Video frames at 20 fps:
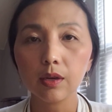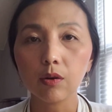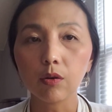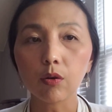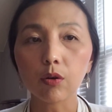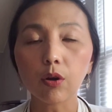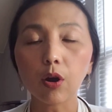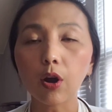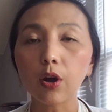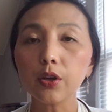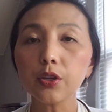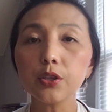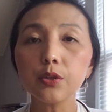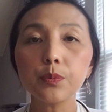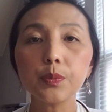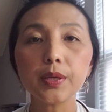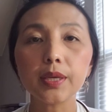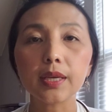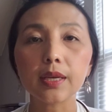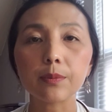Or are you
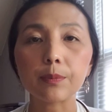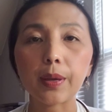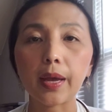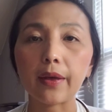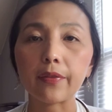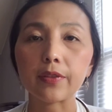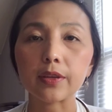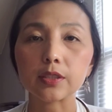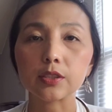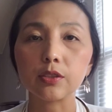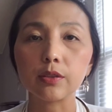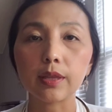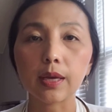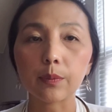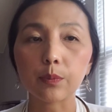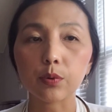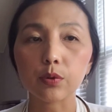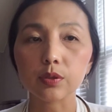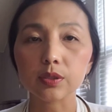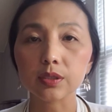being empathic to
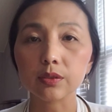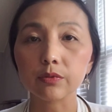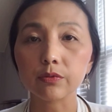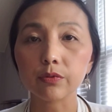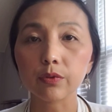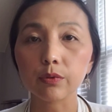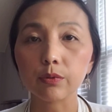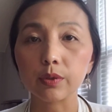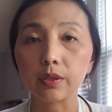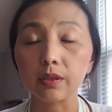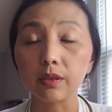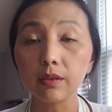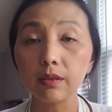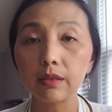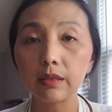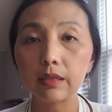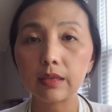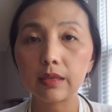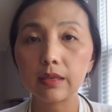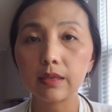that person for real,
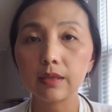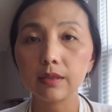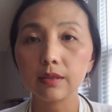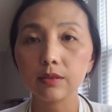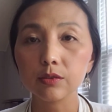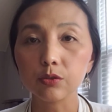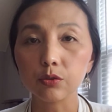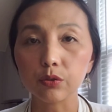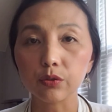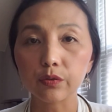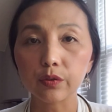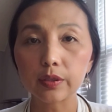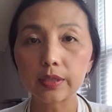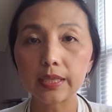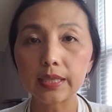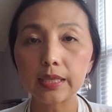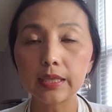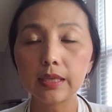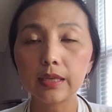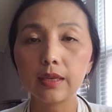
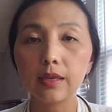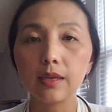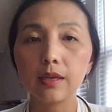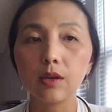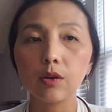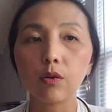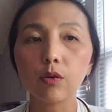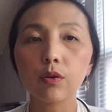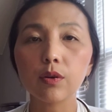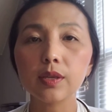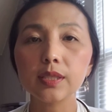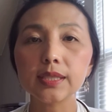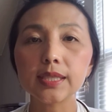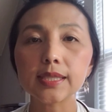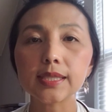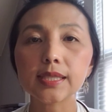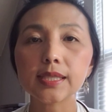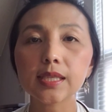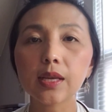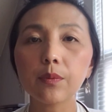truthfully? Or is
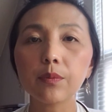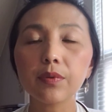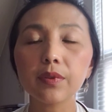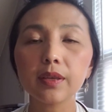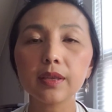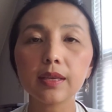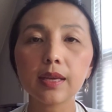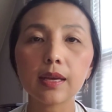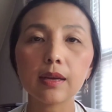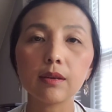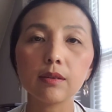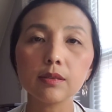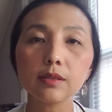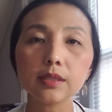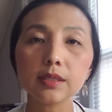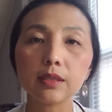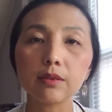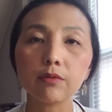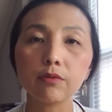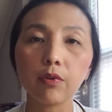it something else
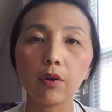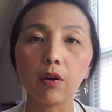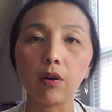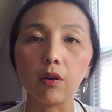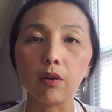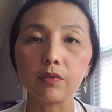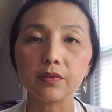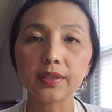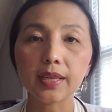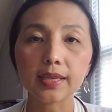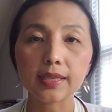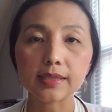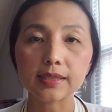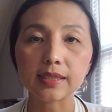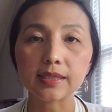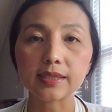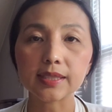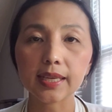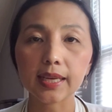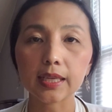involved that is
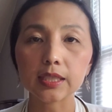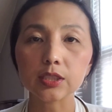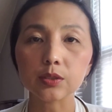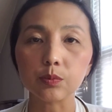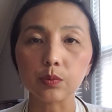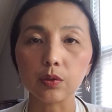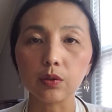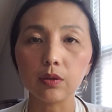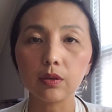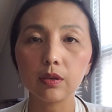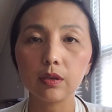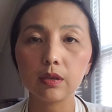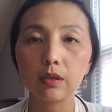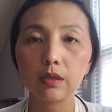intangible?